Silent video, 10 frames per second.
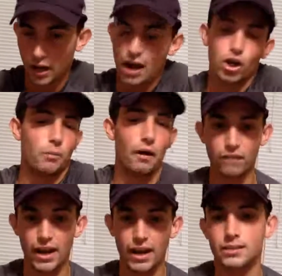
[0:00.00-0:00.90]
I don't know about
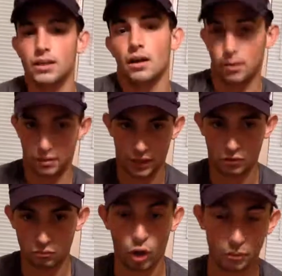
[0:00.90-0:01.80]
fans, but
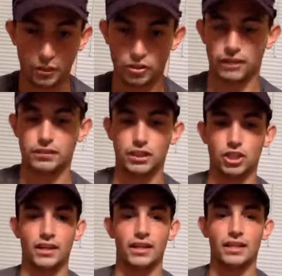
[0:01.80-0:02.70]
like all the players are gonna have to get shot.